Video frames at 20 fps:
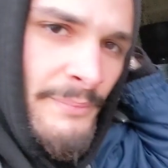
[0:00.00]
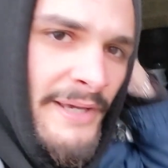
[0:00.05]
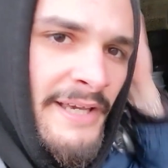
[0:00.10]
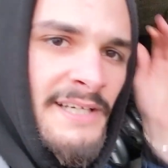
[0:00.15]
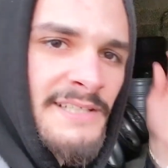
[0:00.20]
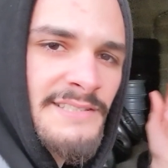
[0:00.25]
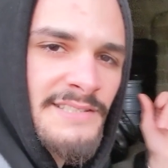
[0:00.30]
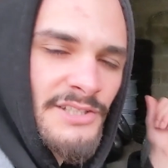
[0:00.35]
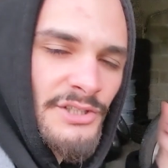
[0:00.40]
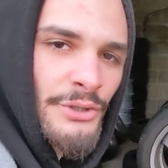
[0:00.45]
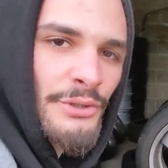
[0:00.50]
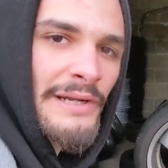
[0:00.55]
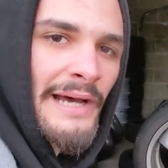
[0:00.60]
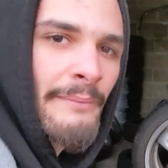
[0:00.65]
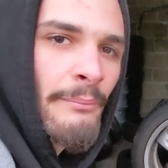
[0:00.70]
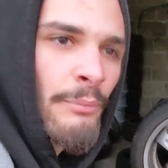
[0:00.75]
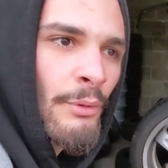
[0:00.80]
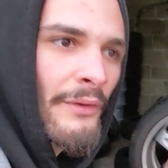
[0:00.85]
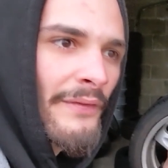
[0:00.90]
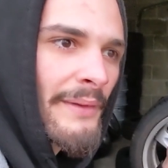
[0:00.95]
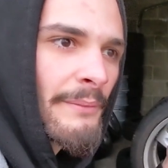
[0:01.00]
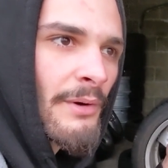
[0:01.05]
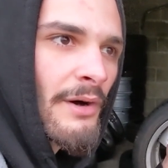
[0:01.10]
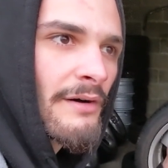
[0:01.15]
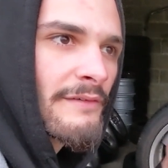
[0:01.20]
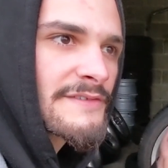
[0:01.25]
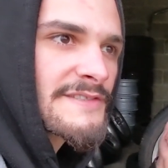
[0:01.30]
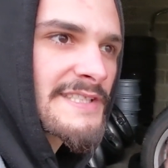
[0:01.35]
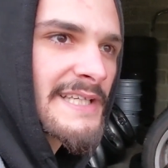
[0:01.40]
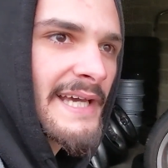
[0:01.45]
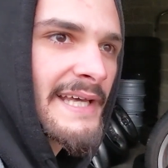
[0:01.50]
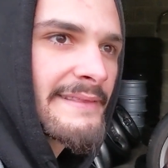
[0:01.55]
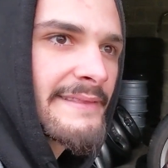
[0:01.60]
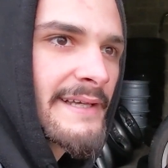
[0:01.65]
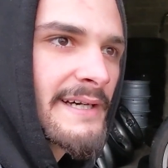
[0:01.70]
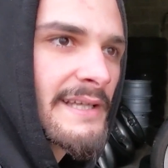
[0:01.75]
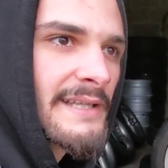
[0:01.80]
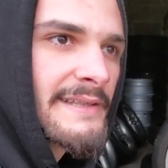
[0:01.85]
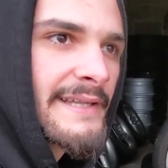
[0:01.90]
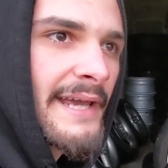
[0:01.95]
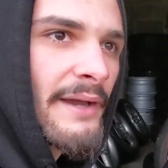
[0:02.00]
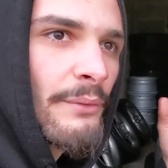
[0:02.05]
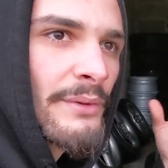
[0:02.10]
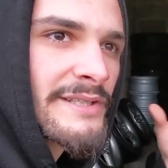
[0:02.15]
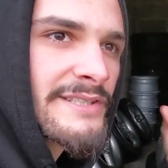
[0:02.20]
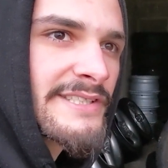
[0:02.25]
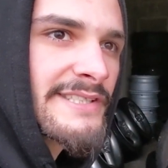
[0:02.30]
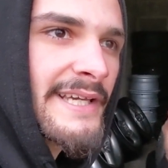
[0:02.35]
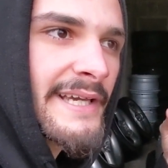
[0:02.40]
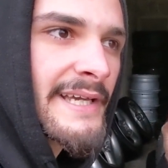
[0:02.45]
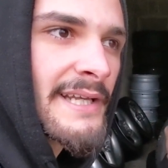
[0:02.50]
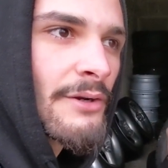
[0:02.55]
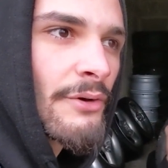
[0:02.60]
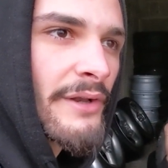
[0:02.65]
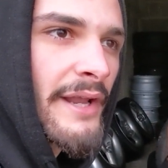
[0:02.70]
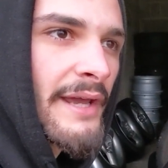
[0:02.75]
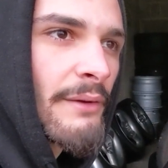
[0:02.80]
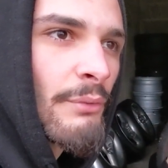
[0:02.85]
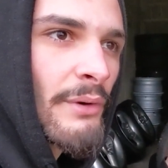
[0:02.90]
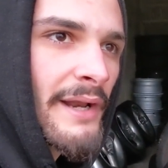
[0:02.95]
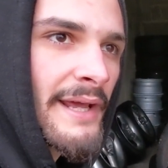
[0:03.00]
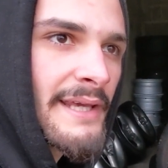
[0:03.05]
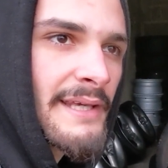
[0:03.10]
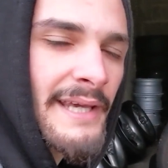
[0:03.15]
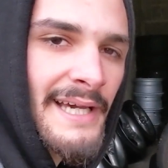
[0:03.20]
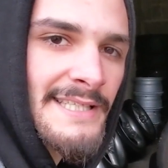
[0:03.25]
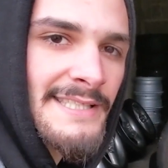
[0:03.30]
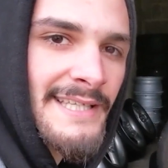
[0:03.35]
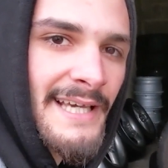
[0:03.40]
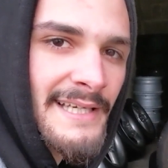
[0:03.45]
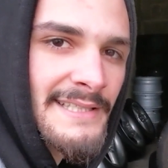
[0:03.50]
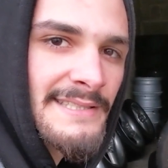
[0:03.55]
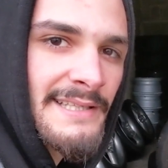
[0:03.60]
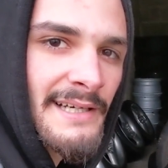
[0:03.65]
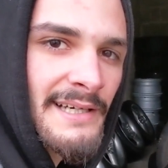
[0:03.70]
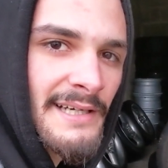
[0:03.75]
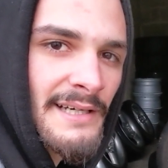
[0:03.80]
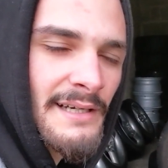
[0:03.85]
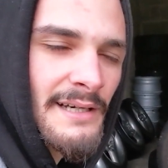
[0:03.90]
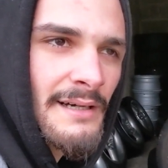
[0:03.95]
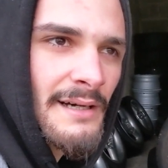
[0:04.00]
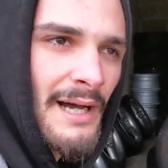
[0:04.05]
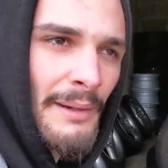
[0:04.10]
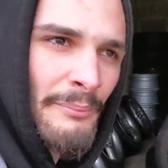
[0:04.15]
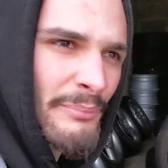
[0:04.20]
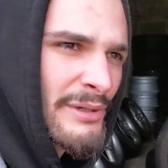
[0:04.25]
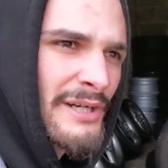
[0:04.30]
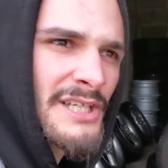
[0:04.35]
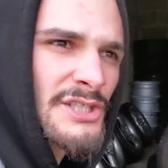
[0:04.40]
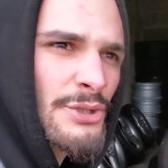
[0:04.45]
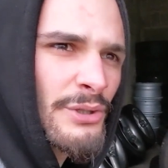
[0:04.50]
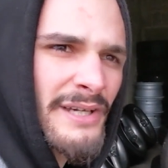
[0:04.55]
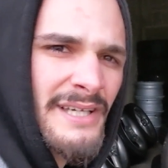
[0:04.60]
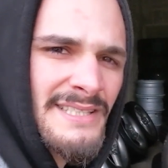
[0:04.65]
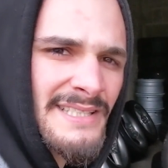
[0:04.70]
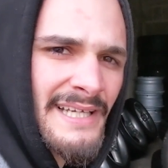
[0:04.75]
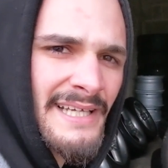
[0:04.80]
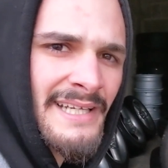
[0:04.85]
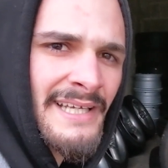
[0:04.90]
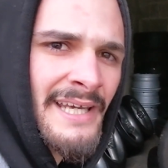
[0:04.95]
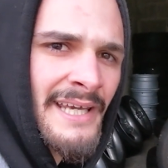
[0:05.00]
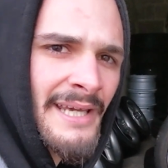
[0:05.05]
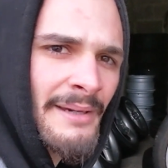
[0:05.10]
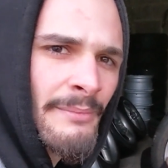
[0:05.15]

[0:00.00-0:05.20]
Because the dude I bought them off said that they were sitting on a 180SX that I'm pretty sure he said he